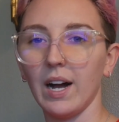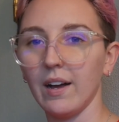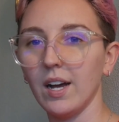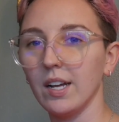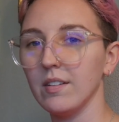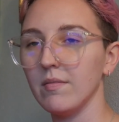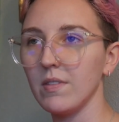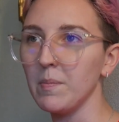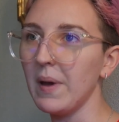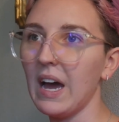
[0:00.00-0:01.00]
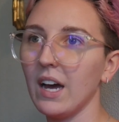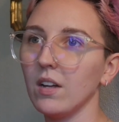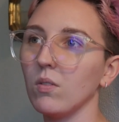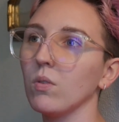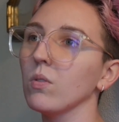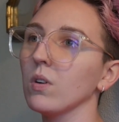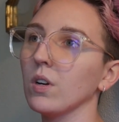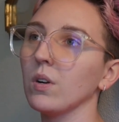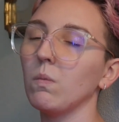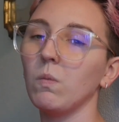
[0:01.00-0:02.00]
on the bad
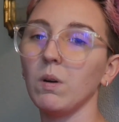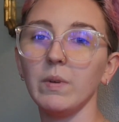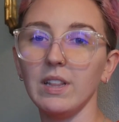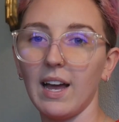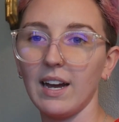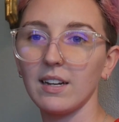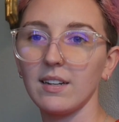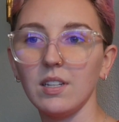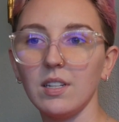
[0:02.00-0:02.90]
or what we lack.